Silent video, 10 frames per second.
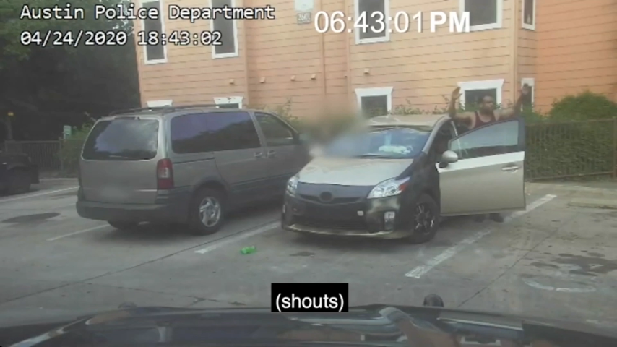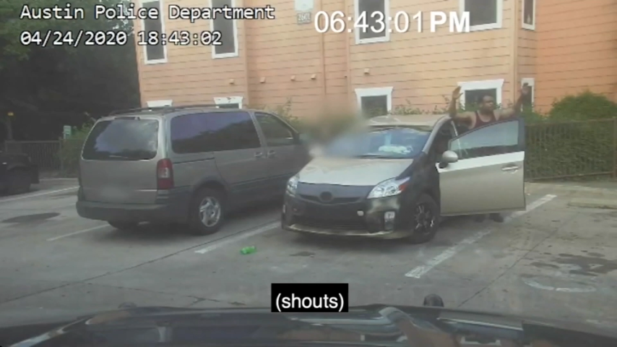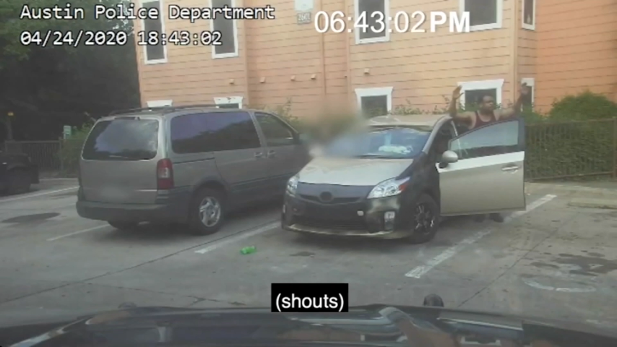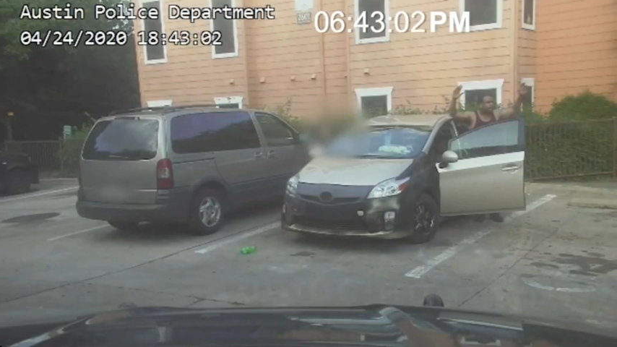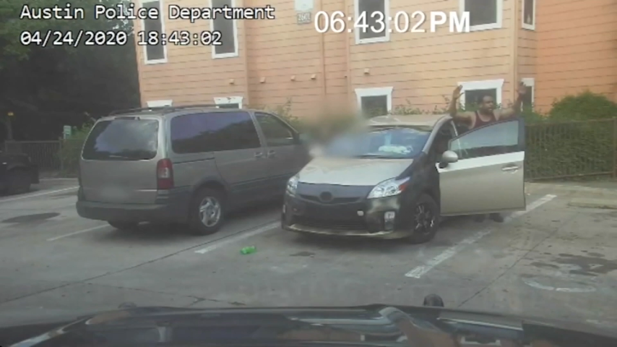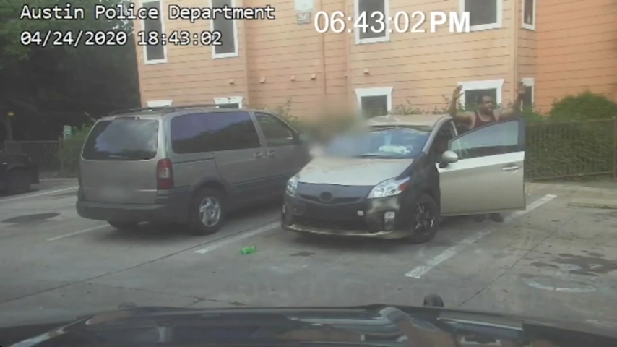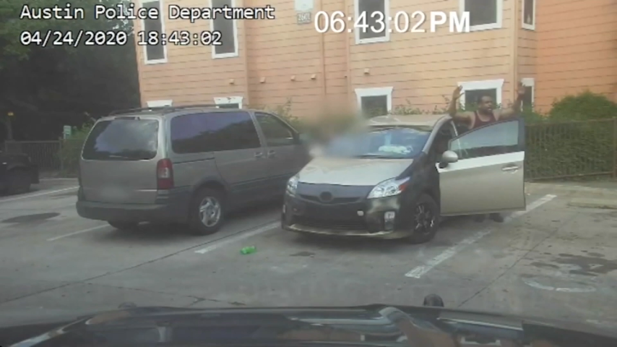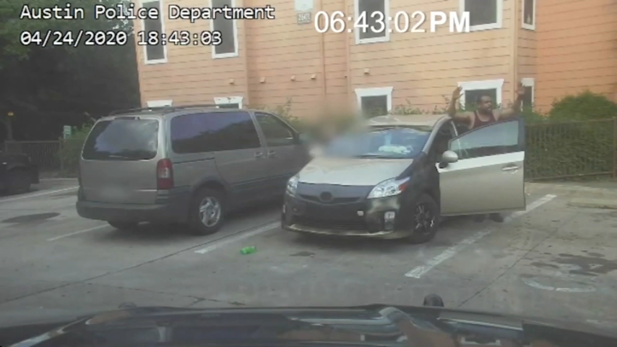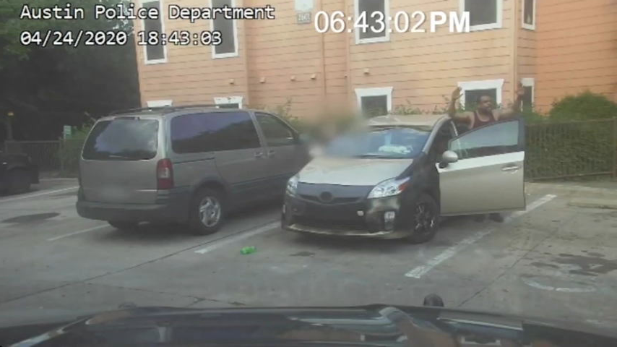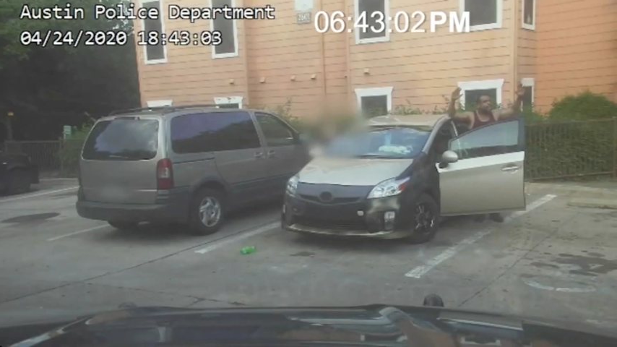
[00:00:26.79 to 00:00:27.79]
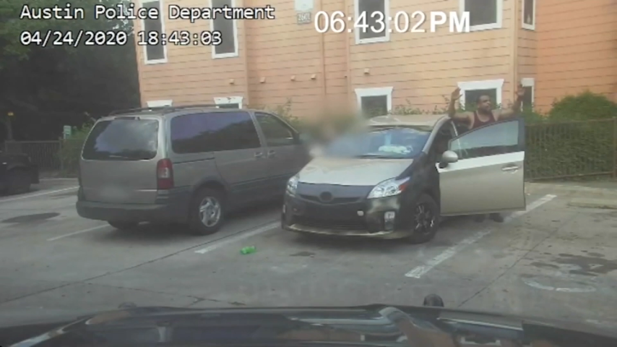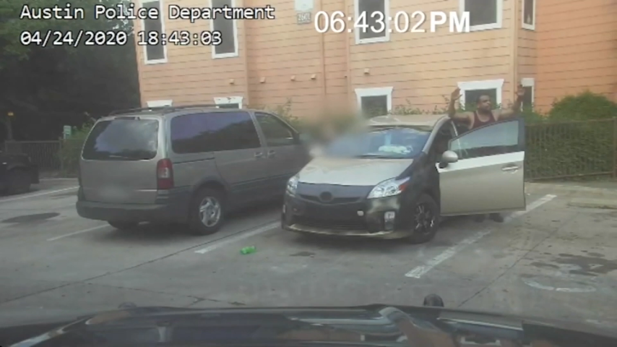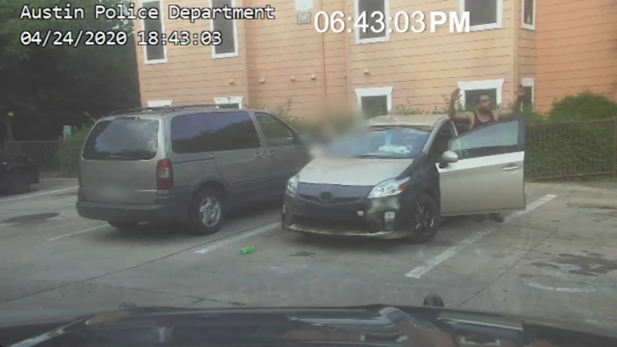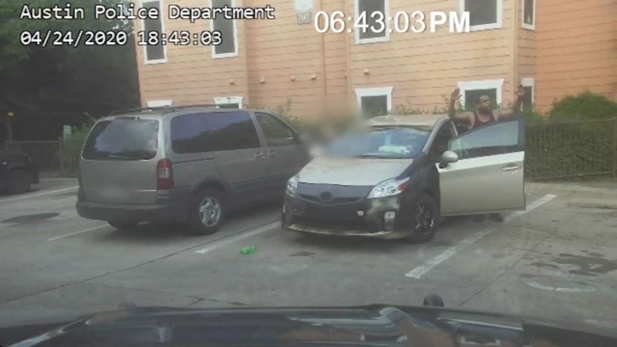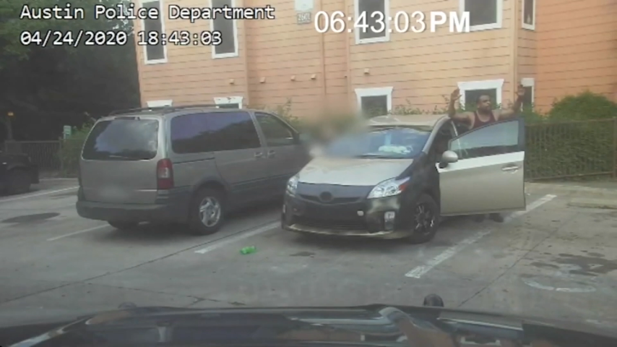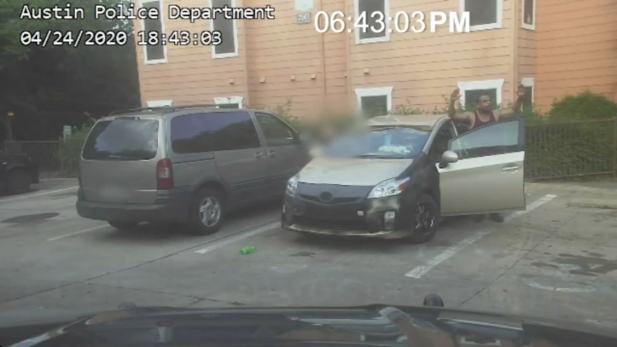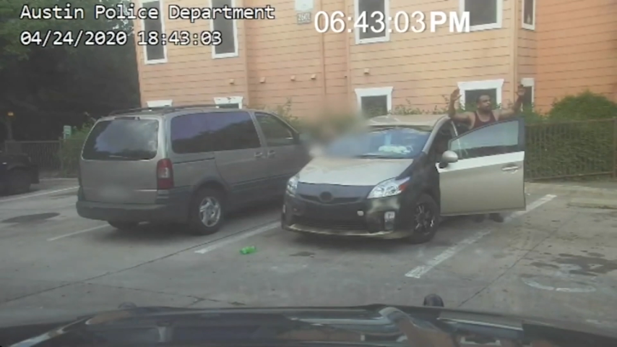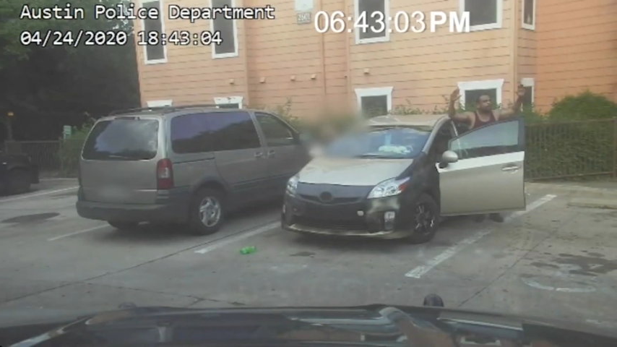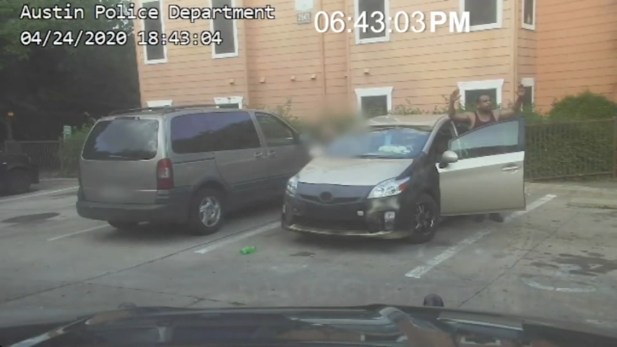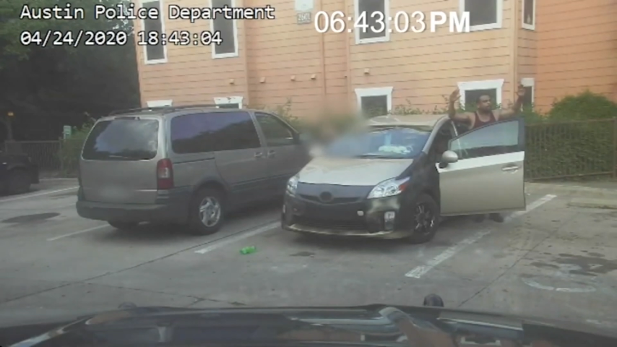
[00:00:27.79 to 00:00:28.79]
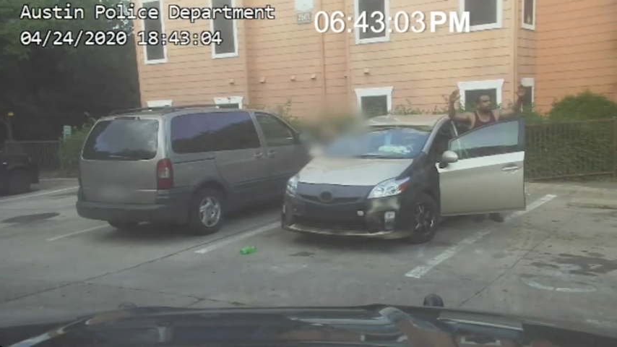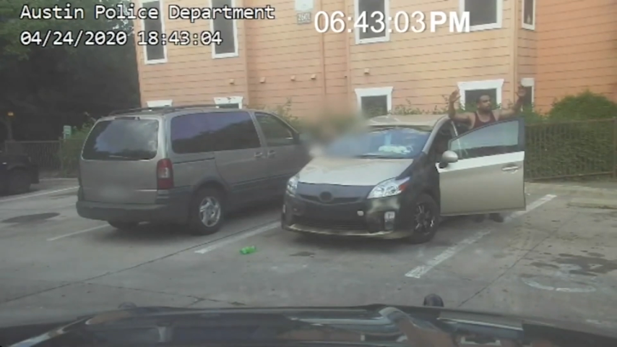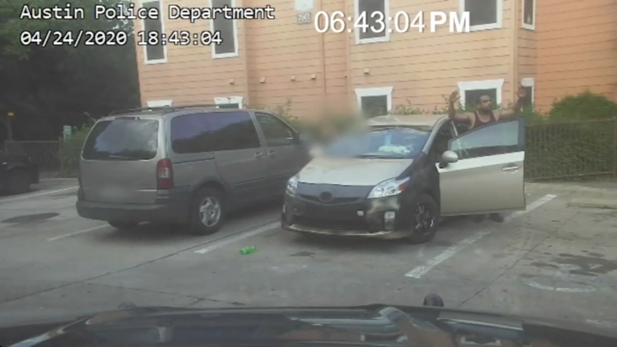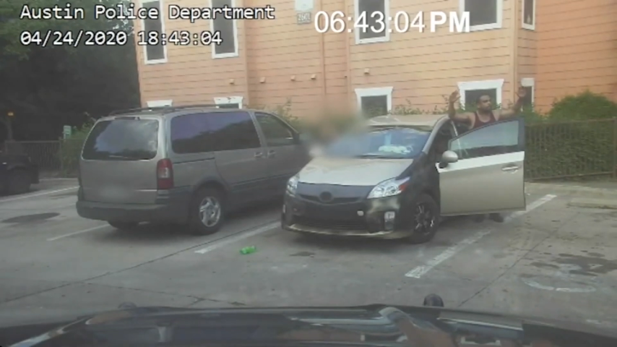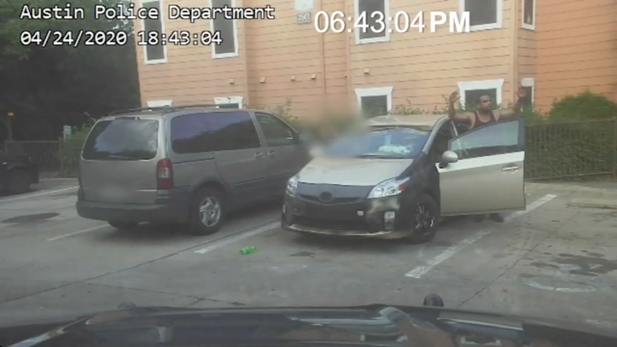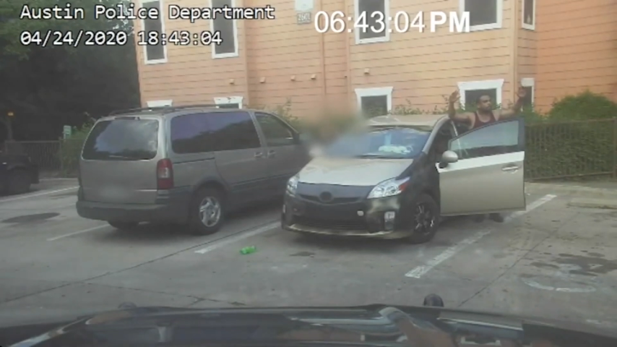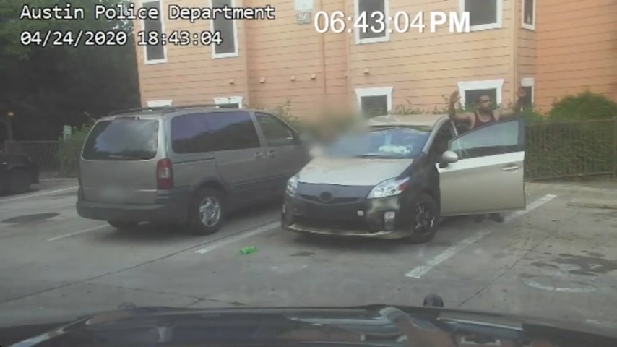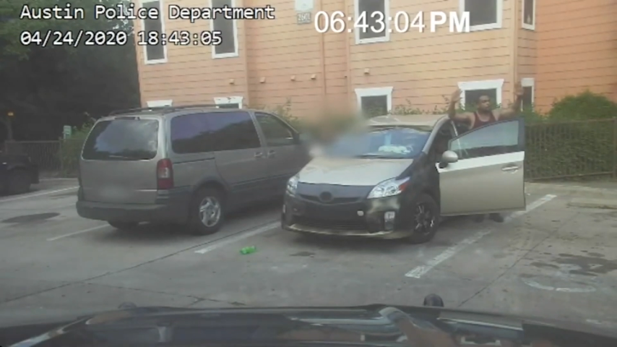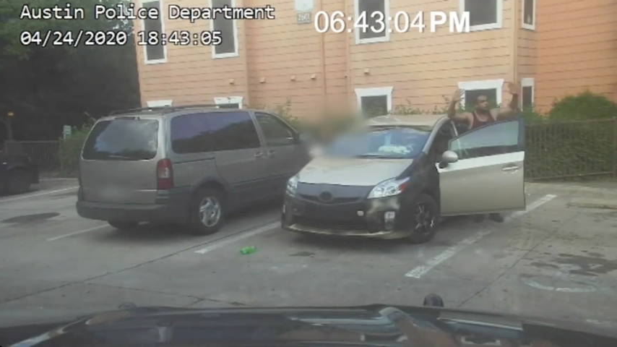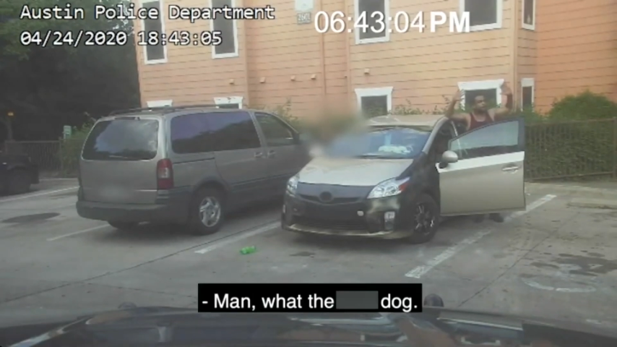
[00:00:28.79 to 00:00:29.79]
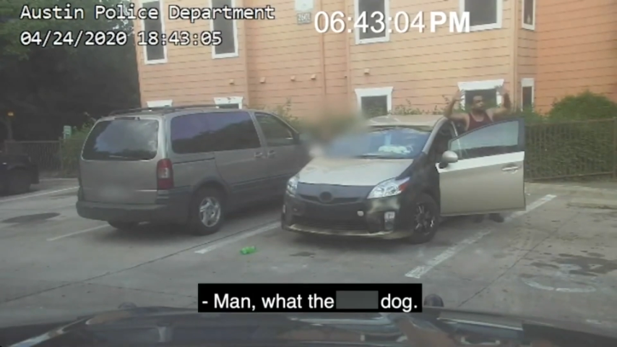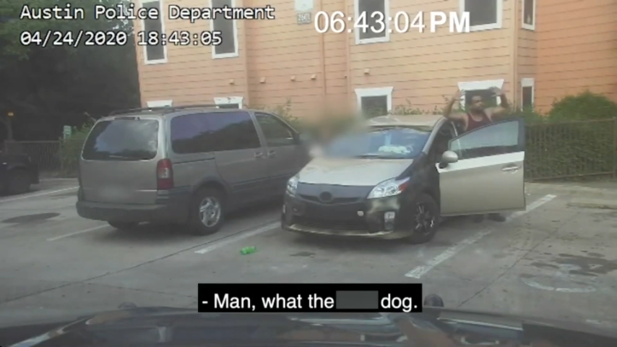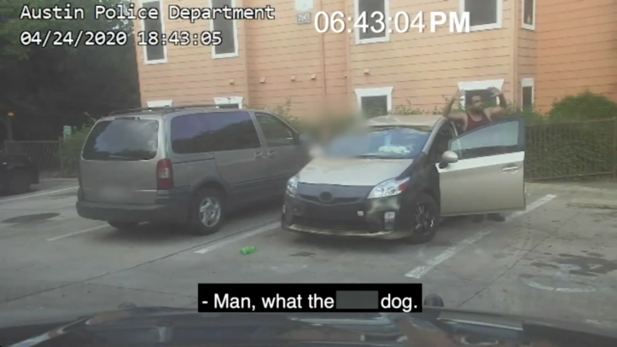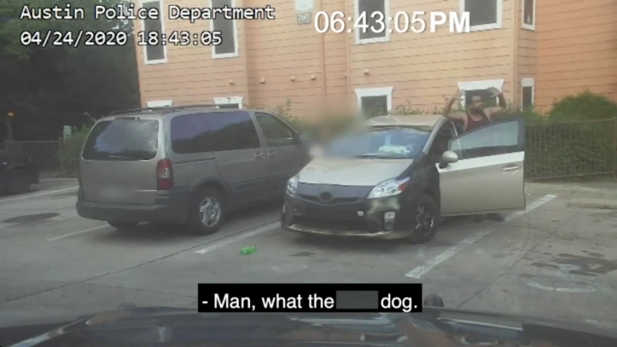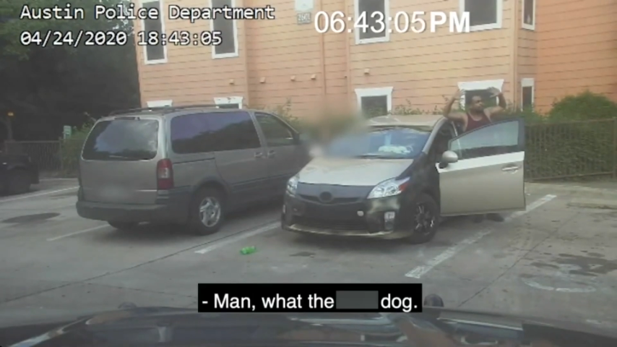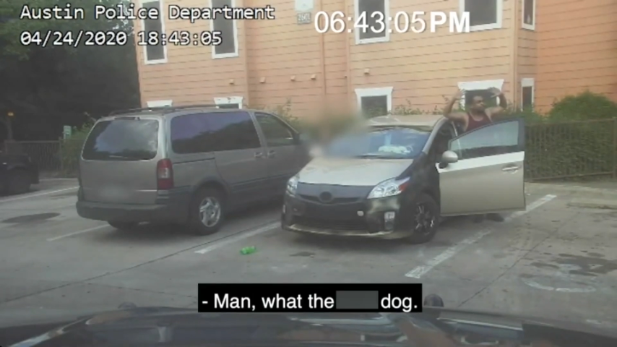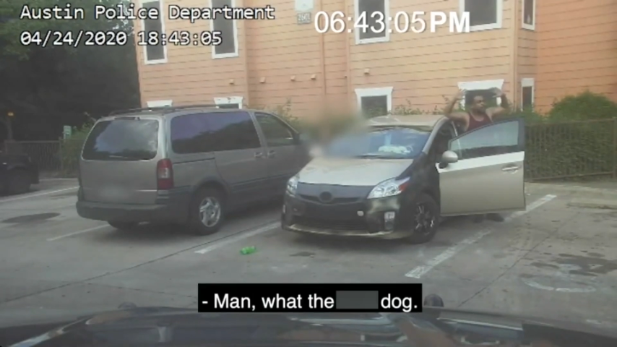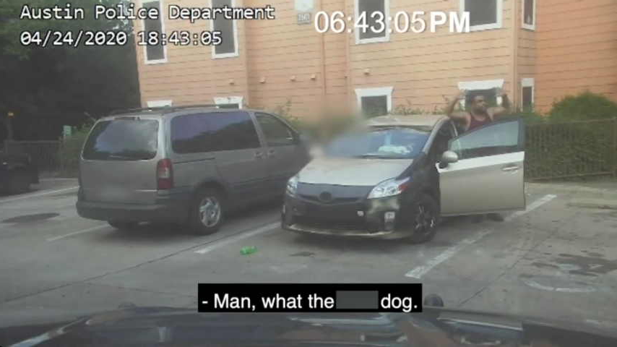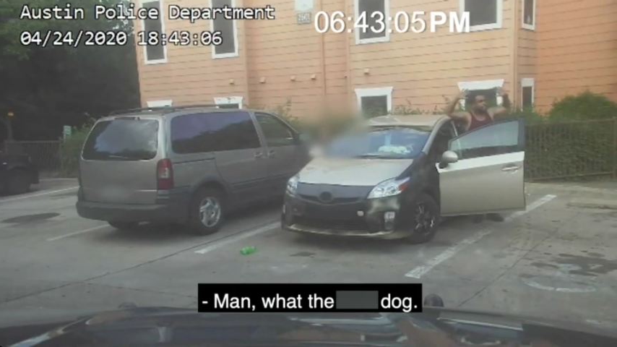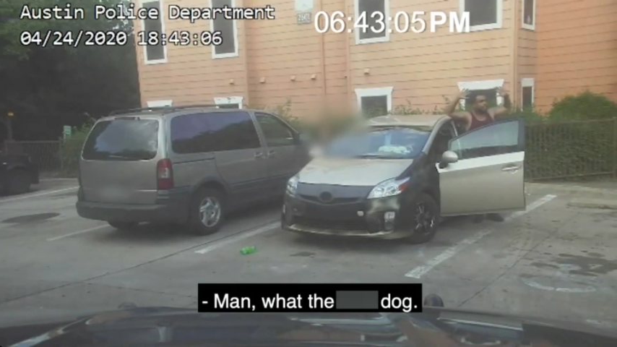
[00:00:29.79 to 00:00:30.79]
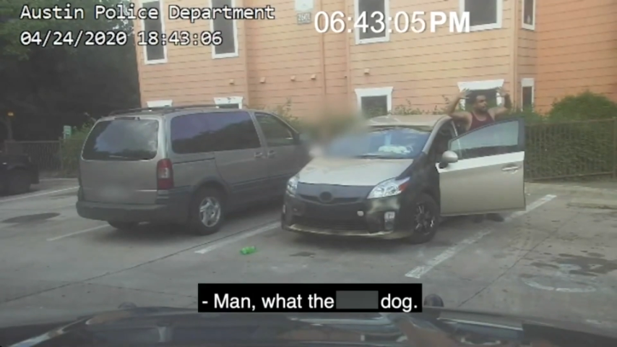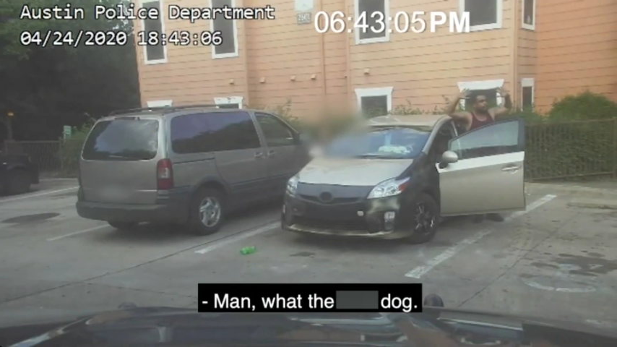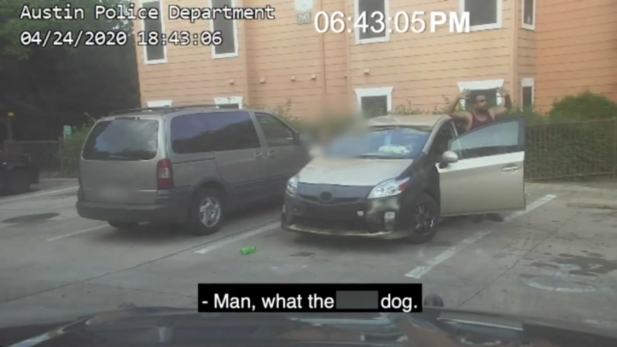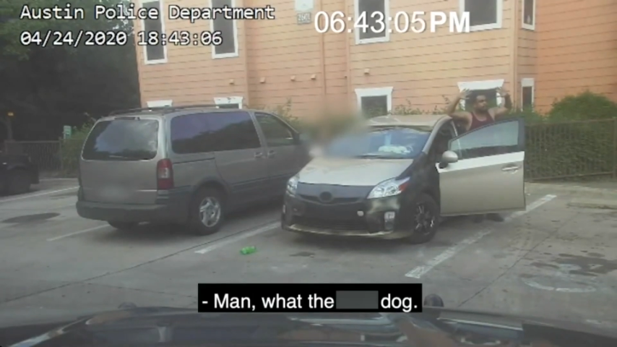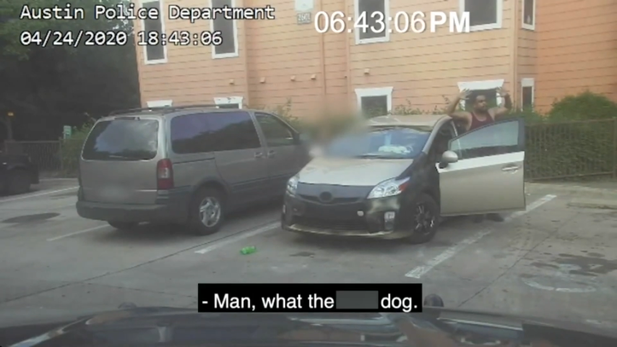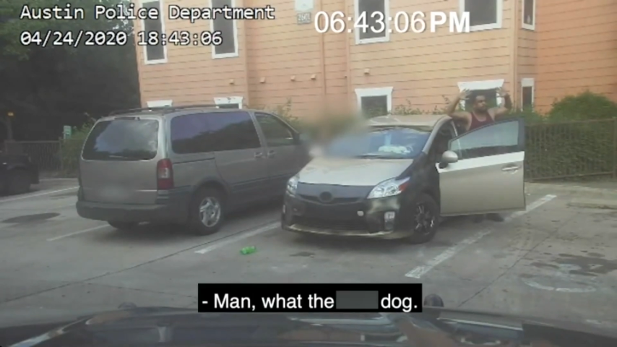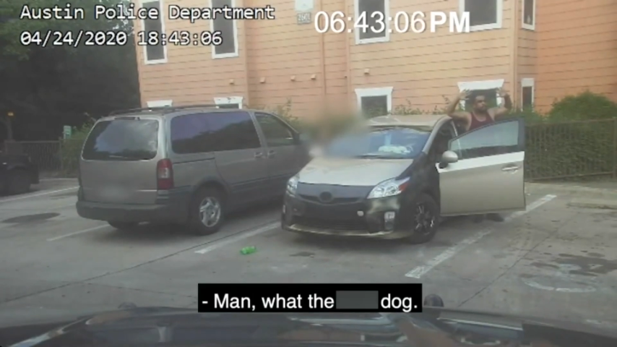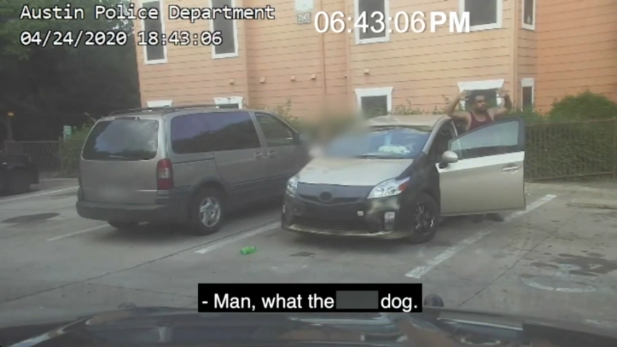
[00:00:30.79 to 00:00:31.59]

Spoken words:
(no speaker visible)